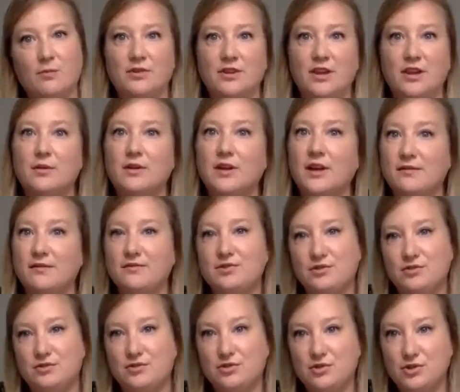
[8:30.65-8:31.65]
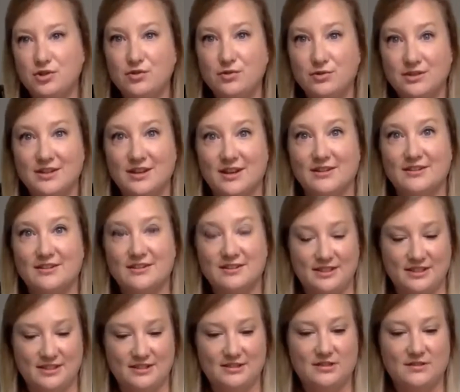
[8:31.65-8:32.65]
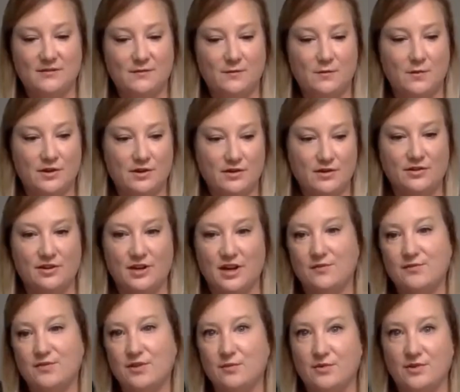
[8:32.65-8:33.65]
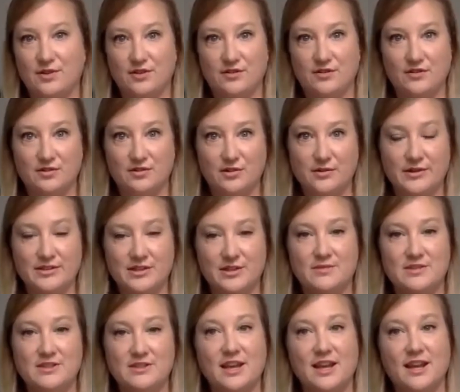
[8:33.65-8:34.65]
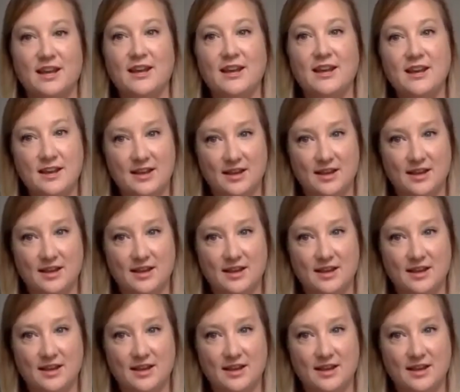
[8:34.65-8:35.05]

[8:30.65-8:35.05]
they will have 2 analyses, one under NAFTA, one under USMCA,